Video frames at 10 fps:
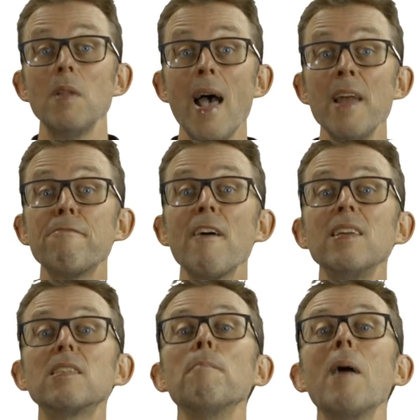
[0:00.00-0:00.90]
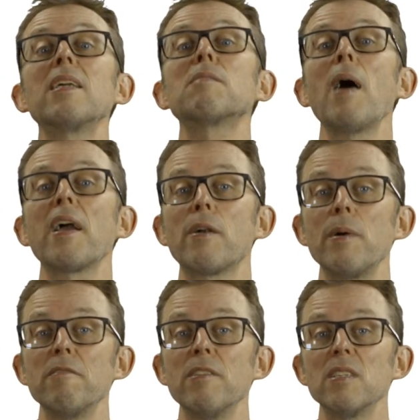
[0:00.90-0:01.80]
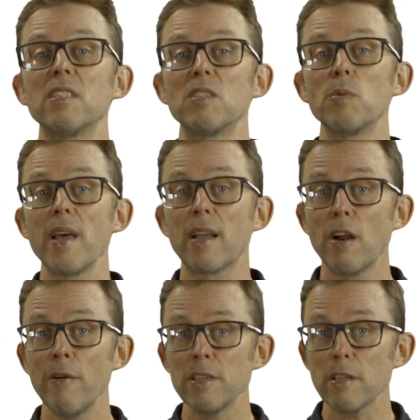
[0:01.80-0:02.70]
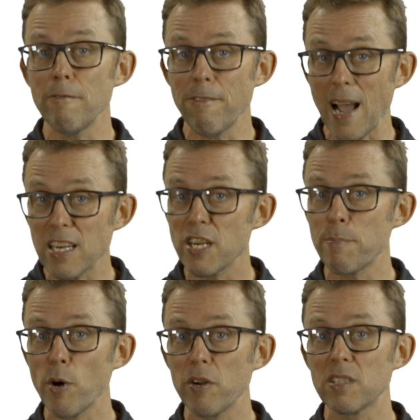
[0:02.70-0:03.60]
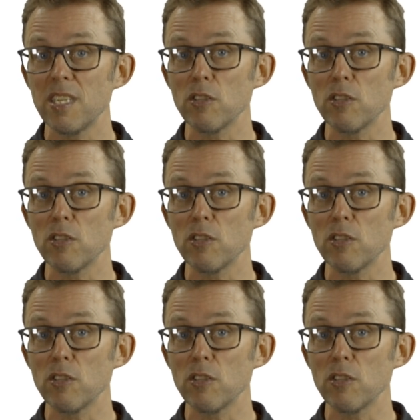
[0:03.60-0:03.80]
Enphase makes microinverters, with their current flagship product in